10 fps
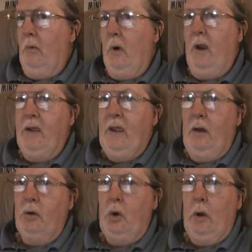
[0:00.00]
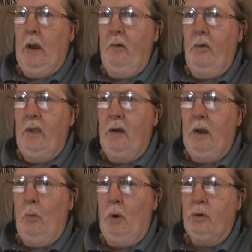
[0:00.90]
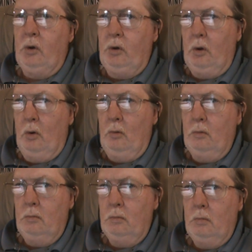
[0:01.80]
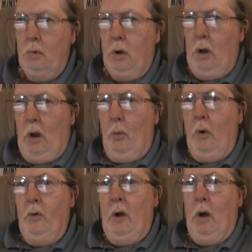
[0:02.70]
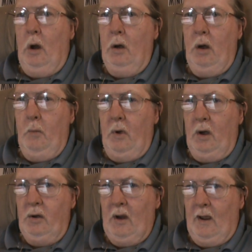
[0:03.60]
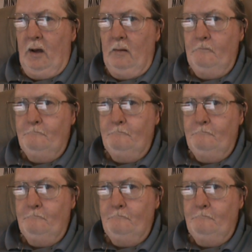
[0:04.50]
really can't do everything they want to do with their unlimited data.